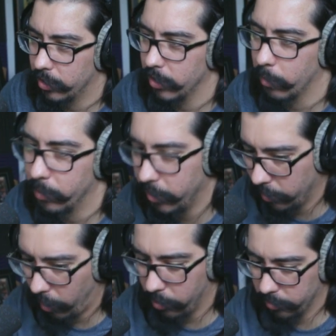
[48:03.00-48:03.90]
it and just took $1
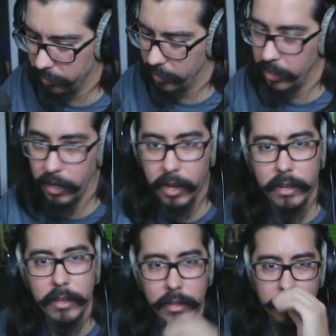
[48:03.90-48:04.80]
million to say that.
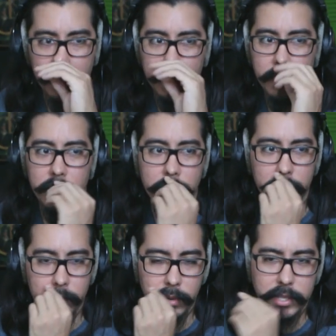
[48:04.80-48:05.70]

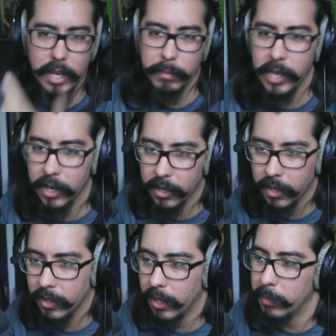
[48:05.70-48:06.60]
What does that
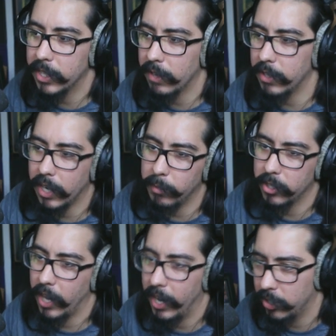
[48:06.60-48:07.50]
mean? That means every time
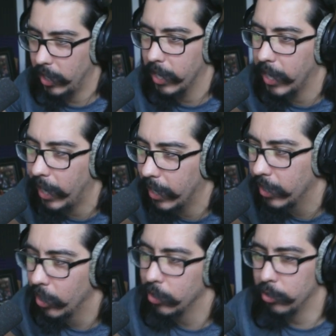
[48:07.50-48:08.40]
there's a hashtag
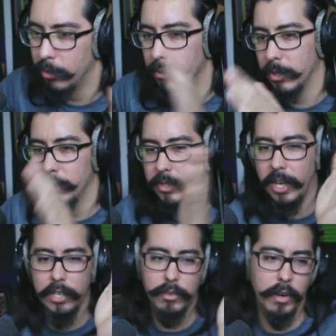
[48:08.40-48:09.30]
ad, you lose
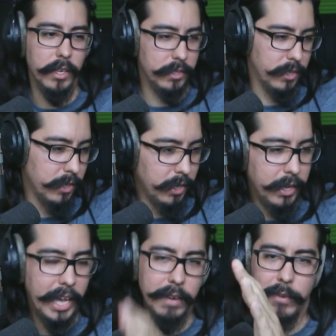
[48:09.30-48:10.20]
that trust.
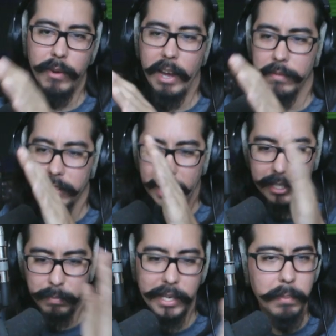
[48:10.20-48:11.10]
And if you have
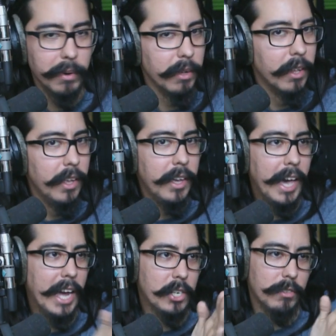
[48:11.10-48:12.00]
less people
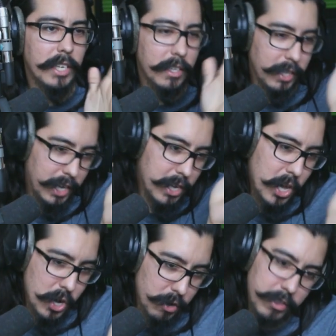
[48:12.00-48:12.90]
actually
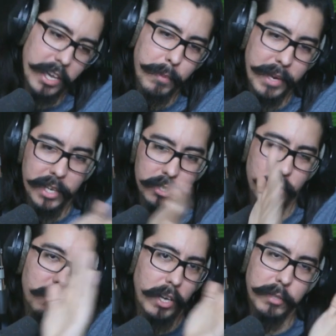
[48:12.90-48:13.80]
clicking on your thing because
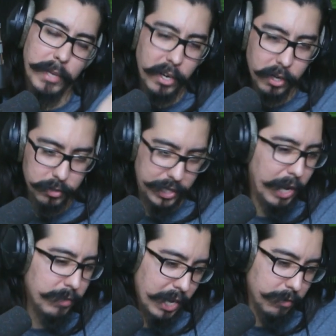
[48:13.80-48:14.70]
your trust meter goes
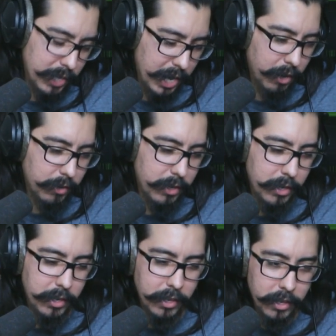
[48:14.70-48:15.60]
down, down, down,
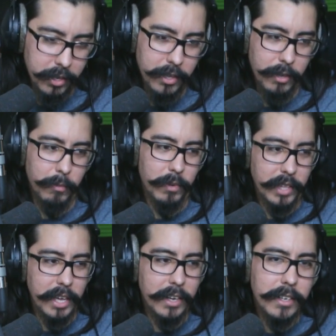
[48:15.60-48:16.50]

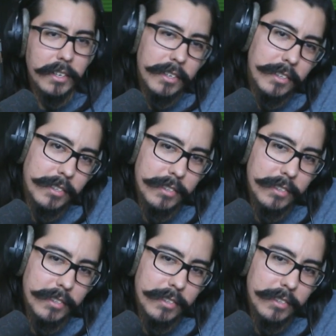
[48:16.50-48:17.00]
well then,